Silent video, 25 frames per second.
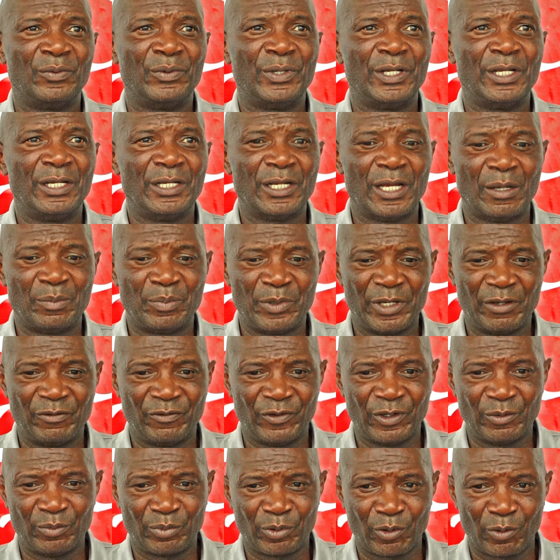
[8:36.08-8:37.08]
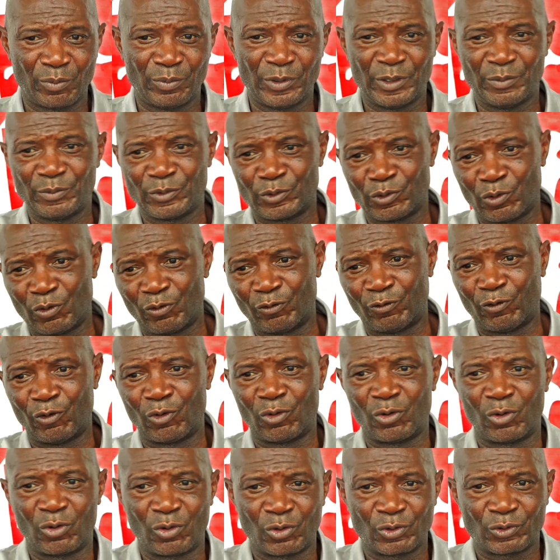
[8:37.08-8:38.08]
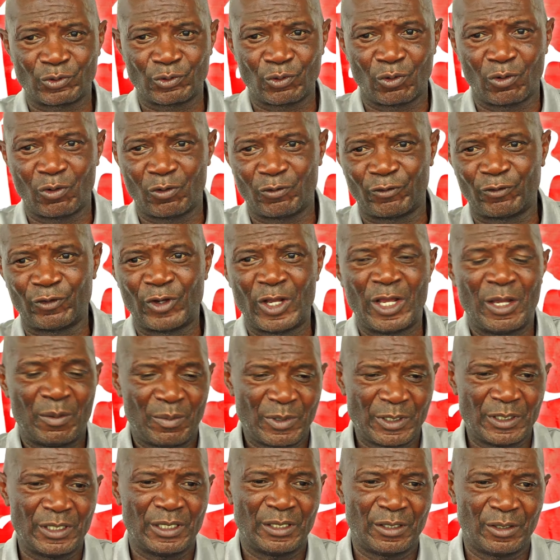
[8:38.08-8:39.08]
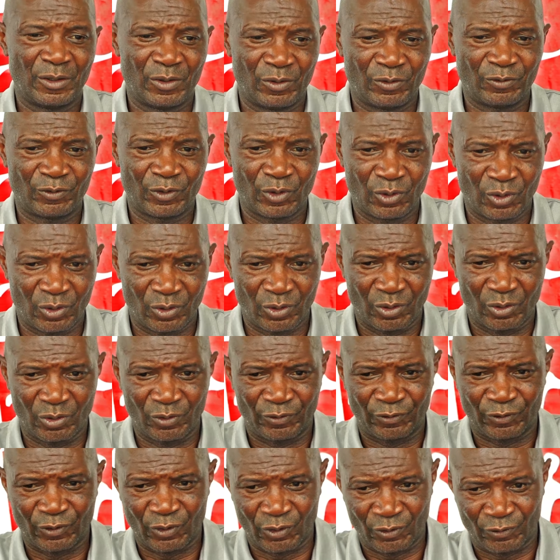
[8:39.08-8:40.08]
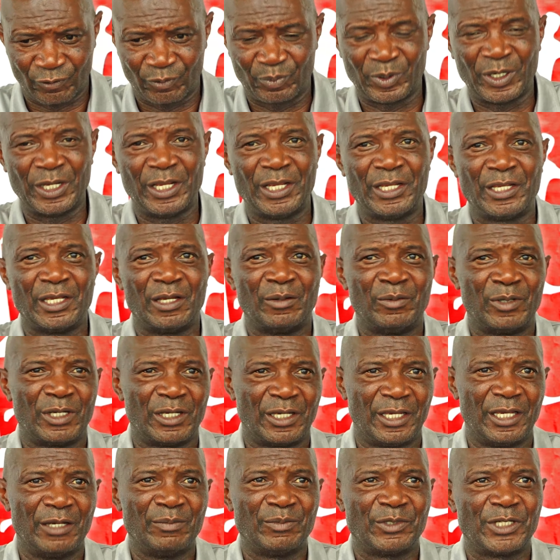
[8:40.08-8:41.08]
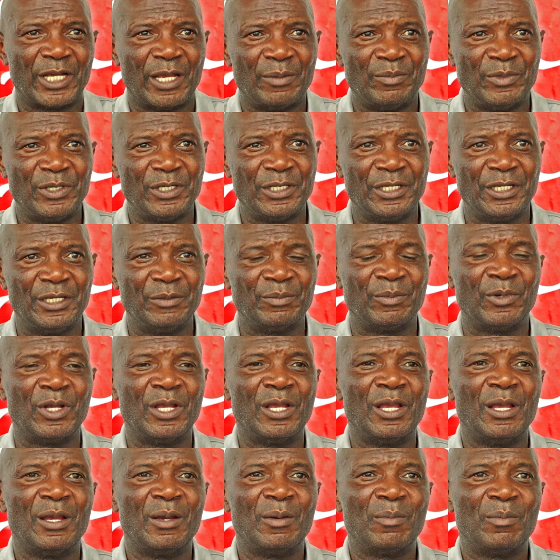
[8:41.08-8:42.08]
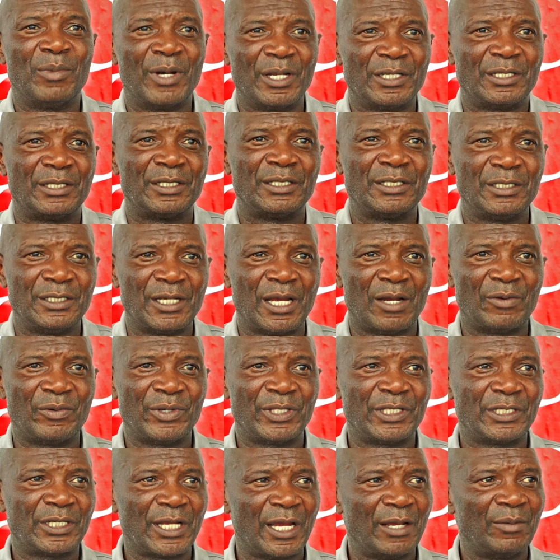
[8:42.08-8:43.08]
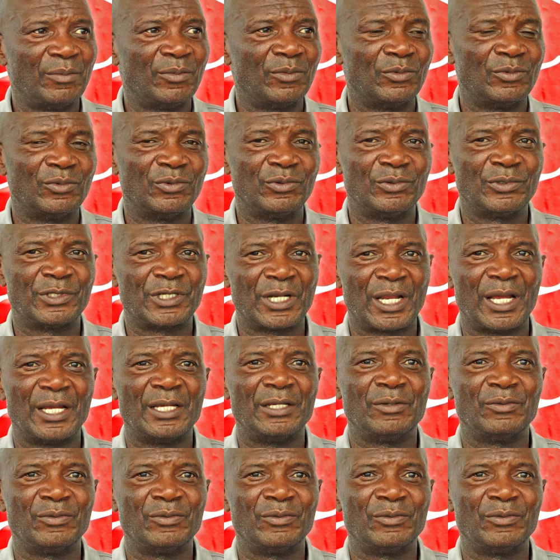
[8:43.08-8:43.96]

end up having problems also of playing a game time in him. But yeah, with time we'll try